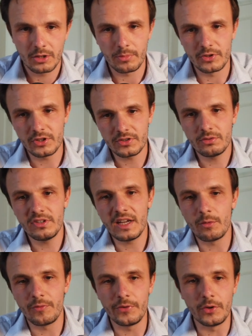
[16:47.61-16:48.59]
But just to
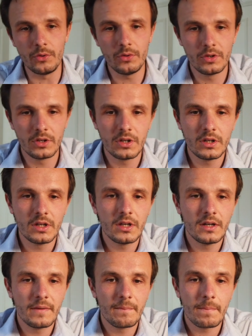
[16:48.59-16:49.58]
name a few,
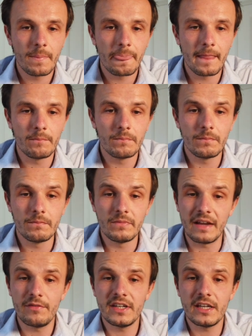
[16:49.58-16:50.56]

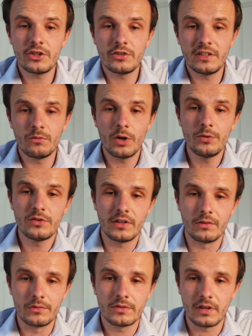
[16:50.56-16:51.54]
navigation in road
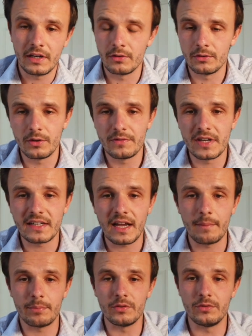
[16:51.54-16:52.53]
tunnels. I don't know if that
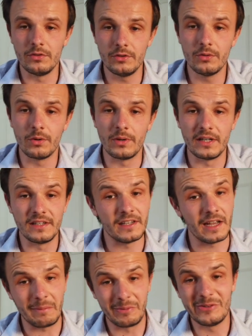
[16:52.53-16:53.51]
happened to you
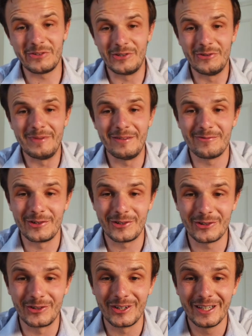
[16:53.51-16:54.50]
already. Happens to me for
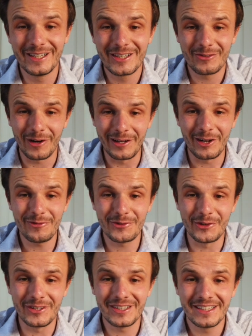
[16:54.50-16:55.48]
sure quite
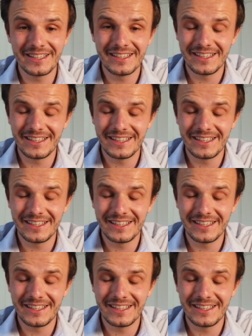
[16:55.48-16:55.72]
often.